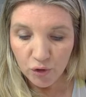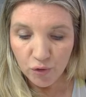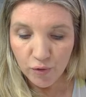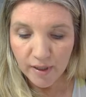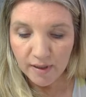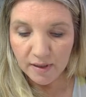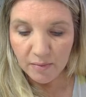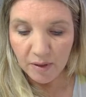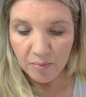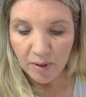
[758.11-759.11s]
drawing some
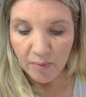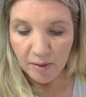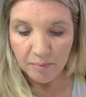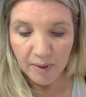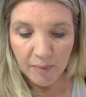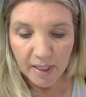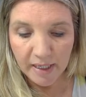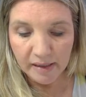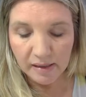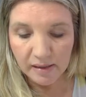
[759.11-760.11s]
lumpy bumpy
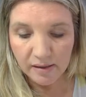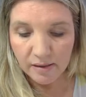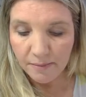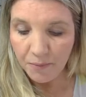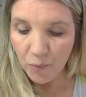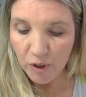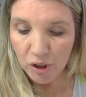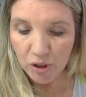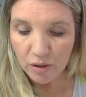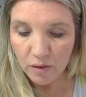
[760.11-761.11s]
bits
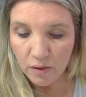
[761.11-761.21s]
which